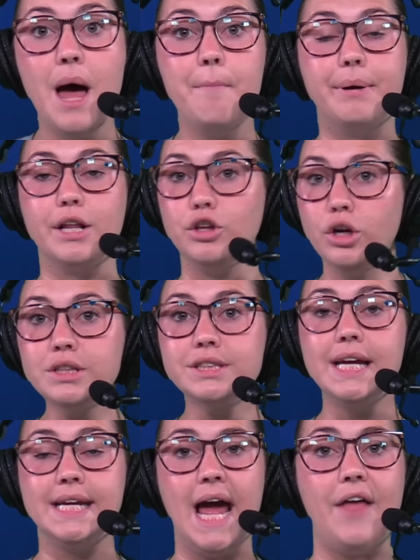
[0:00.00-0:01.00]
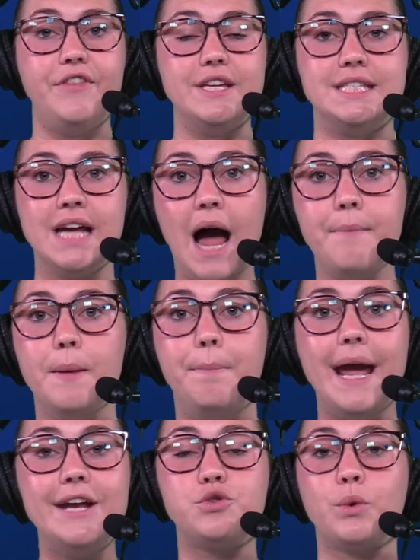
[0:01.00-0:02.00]
But it looks like at this time, the
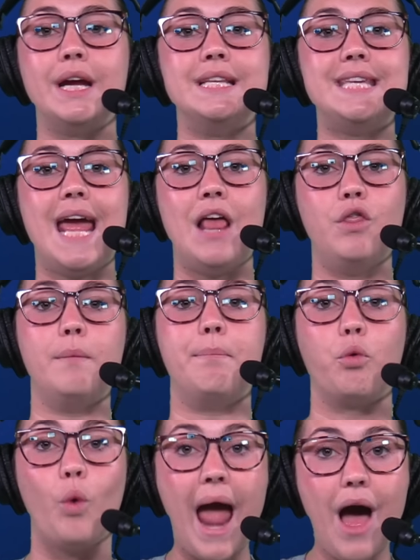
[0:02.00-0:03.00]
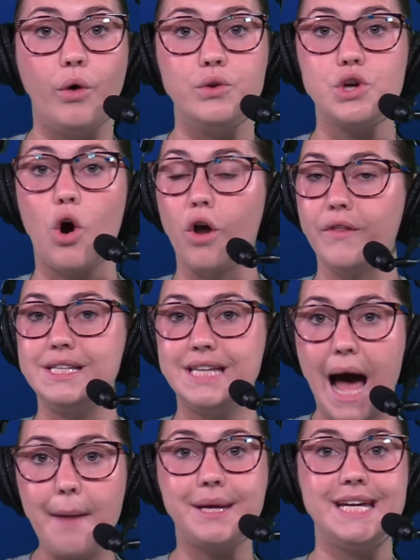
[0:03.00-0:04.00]
Patriots and the Browns are the
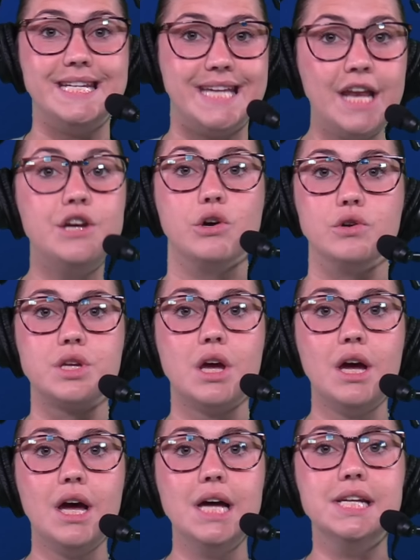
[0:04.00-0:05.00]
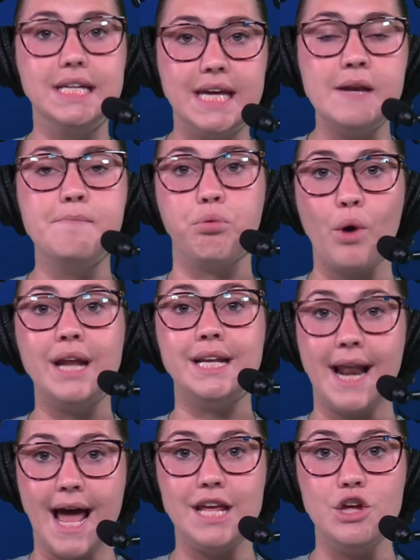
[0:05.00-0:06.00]
top contenders to get
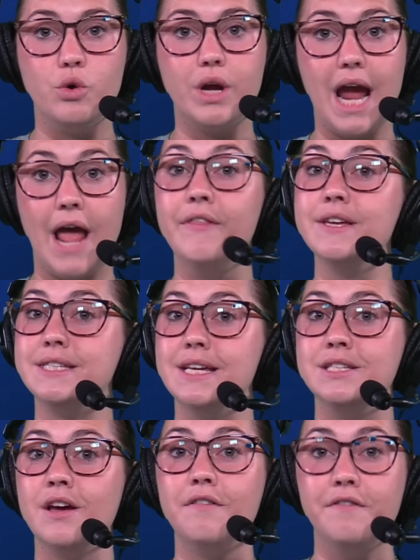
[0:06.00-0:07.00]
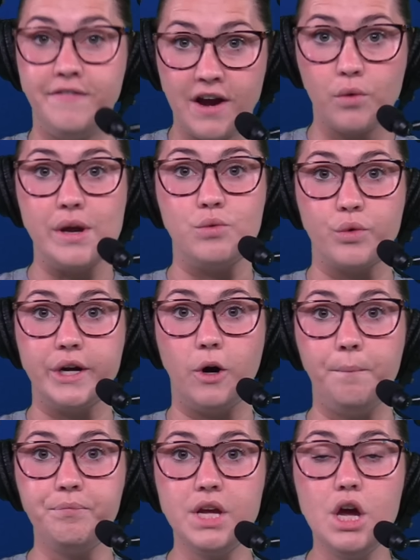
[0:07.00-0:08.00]
Brandon Aiyuk. And this is very real.